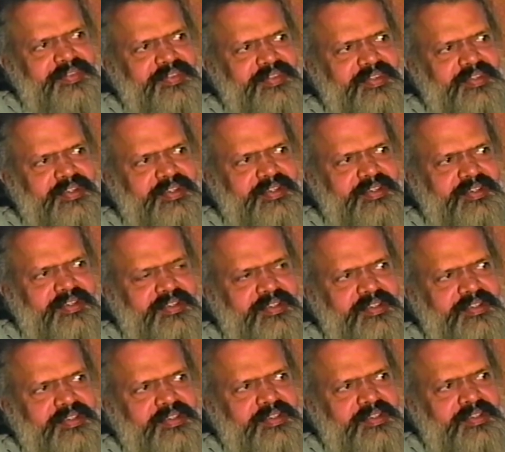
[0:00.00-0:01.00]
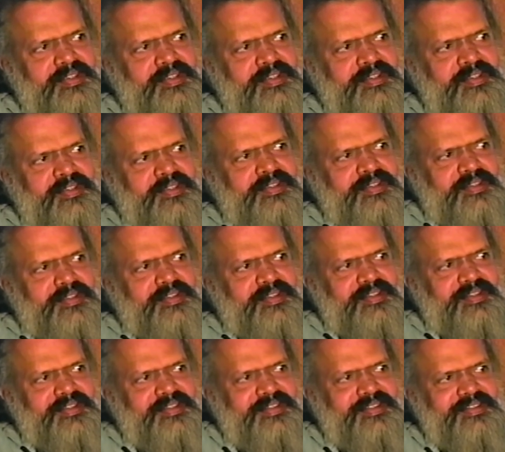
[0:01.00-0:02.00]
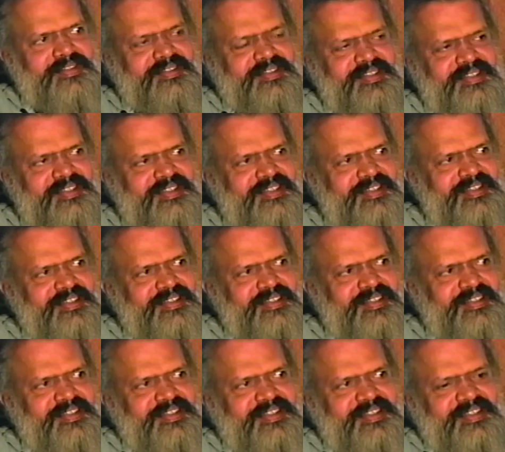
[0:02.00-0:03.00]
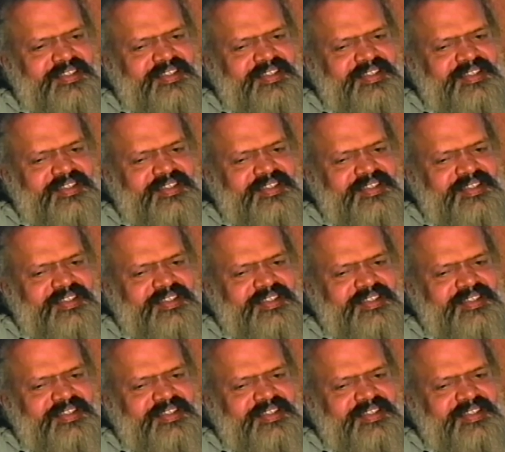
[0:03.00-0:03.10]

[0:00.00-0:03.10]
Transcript: But it was done so brilliantly with the editing that